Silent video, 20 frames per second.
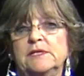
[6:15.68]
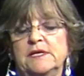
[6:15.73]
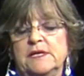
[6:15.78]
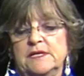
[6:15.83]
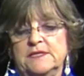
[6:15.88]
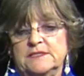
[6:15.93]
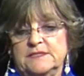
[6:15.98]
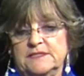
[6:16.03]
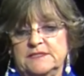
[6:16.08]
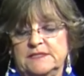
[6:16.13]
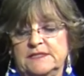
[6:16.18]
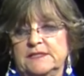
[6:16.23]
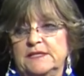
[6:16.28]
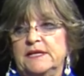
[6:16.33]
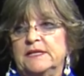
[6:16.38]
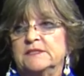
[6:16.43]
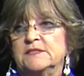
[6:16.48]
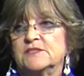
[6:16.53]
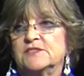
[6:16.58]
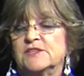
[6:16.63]
Yes,
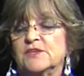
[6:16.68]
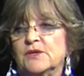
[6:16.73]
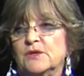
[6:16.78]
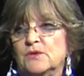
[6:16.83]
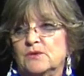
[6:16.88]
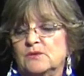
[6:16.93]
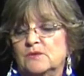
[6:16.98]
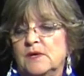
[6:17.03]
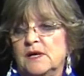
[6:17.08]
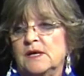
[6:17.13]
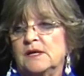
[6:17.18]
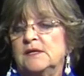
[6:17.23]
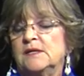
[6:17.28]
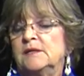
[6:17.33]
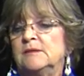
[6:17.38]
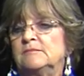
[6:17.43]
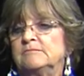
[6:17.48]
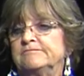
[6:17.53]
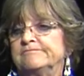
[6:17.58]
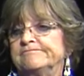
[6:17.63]
yeah. And so
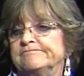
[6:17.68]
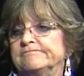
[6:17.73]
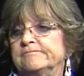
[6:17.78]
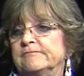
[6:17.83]
um,